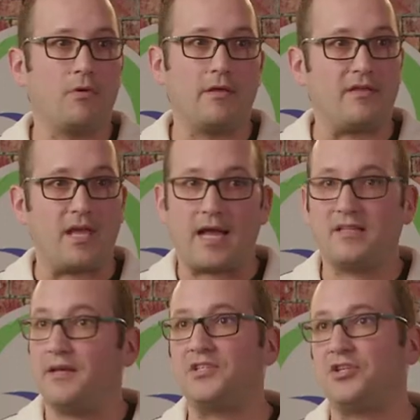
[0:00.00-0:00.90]
the
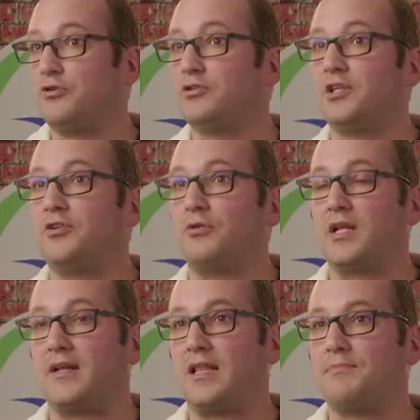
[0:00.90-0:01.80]
activities you usually do on a
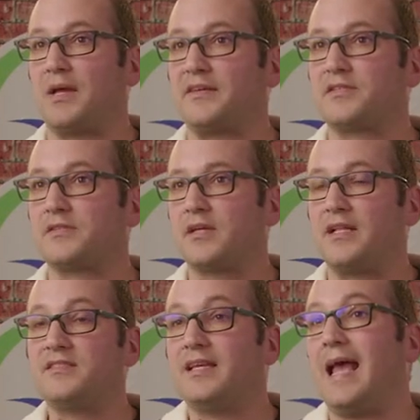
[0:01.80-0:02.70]
daily basis, and
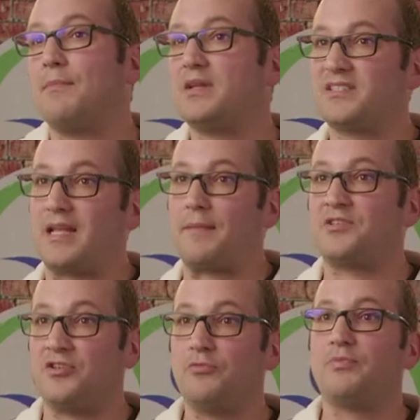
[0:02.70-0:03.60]
see how many steps do
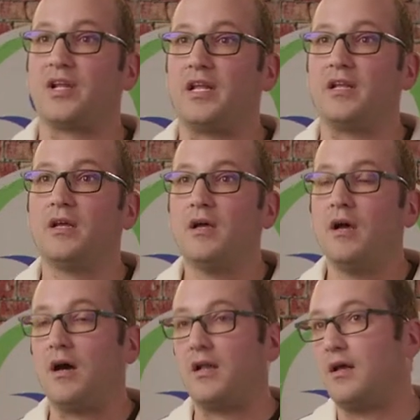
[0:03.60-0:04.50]
you put in
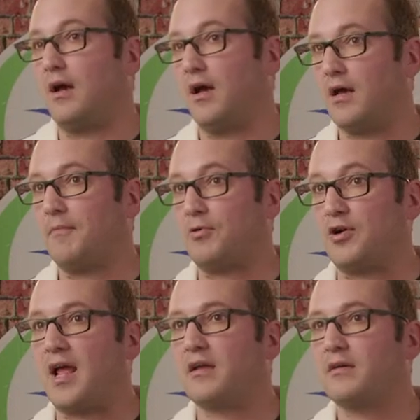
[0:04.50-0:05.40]
on a, uh, per
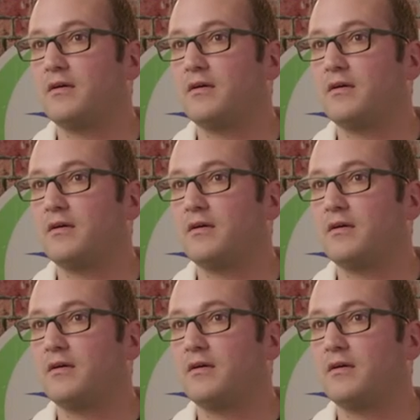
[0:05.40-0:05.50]
day.